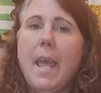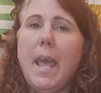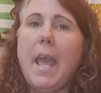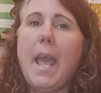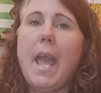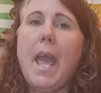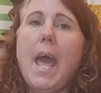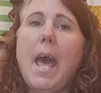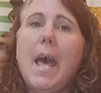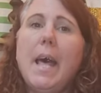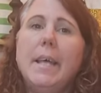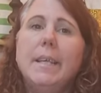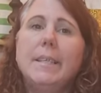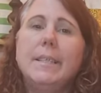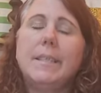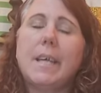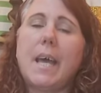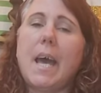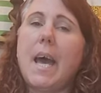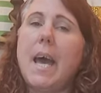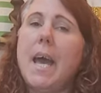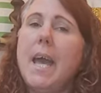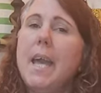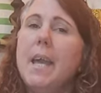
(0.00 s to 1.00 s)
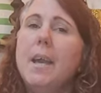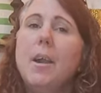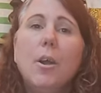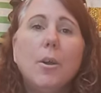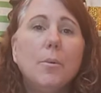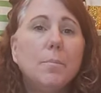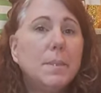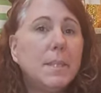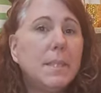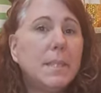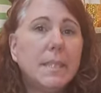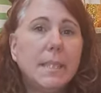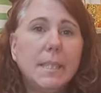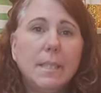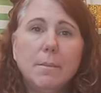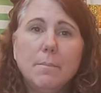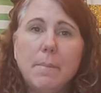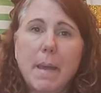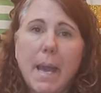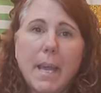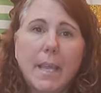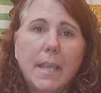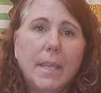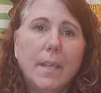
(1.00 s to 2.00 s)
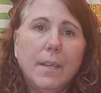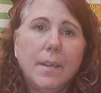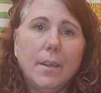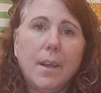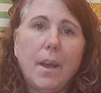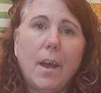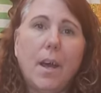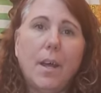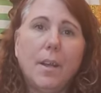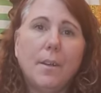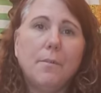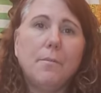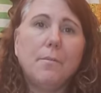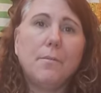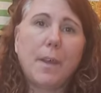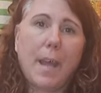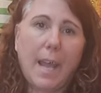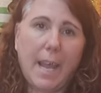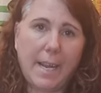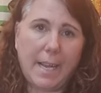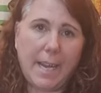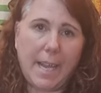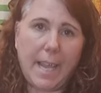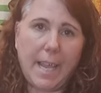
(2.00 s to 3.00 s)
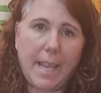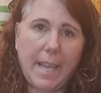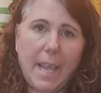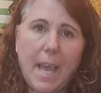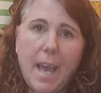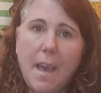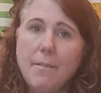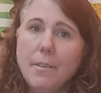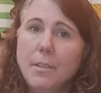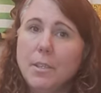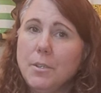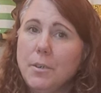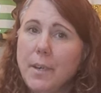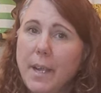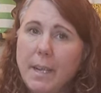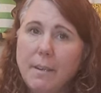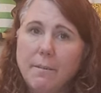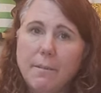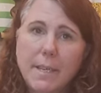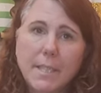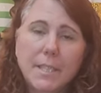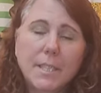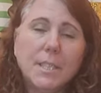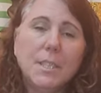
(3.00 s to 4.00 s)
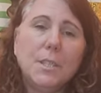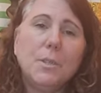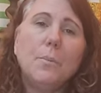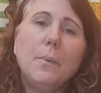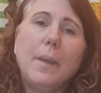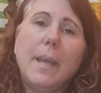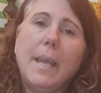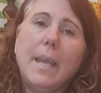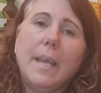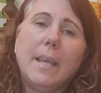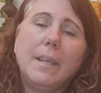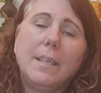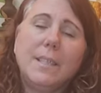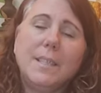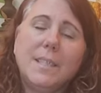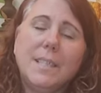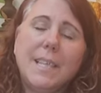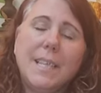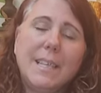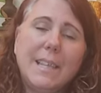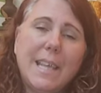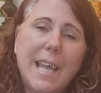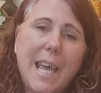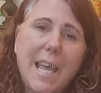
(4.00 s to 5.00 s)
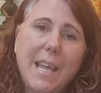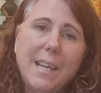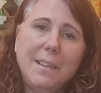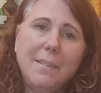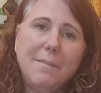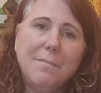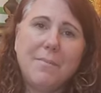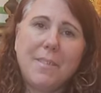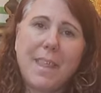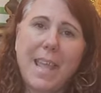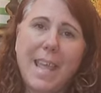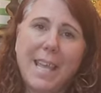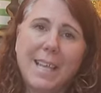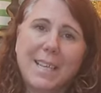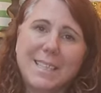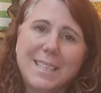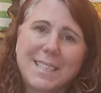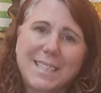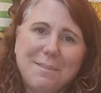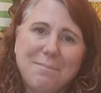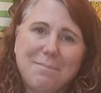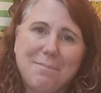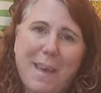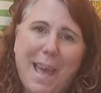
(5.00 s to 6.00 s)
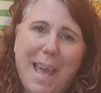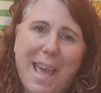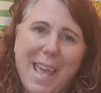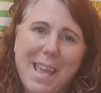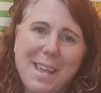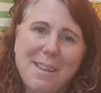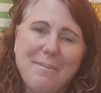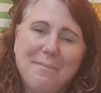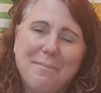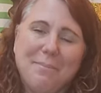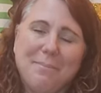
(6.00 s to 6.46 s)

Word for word: And I hope to see you back here on Friday. Have a great rest of your week and I'll see you then. Thanks. Bye.